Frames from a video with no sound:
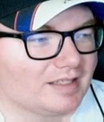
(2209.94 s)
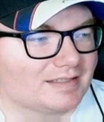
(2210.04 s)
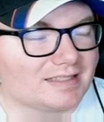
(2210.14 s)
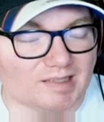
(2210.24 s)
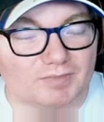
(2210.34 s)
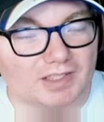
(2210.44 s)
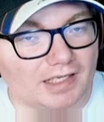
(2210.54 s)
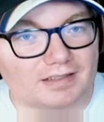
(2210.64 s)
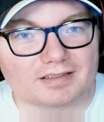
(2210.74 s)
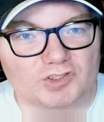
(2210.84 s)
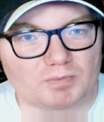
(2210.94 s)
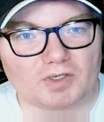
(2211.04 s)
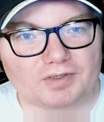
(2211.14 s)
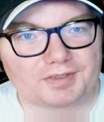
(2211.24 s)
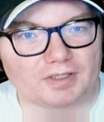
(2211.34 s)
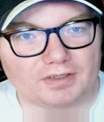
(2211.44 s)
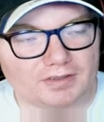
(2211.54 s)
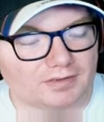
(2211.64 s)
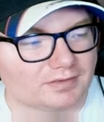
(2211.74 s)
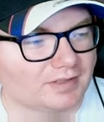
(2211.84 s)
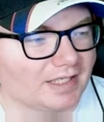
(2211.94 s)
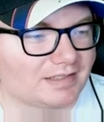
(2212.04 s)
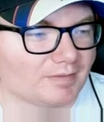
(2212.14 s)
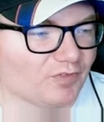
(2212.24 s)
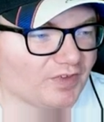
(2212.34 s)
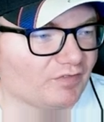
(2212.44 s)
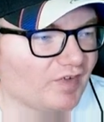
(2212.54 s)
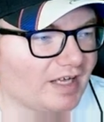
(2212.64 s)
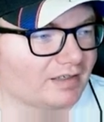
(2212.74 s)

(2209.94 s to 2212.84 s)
it seemed like the smart call, except for the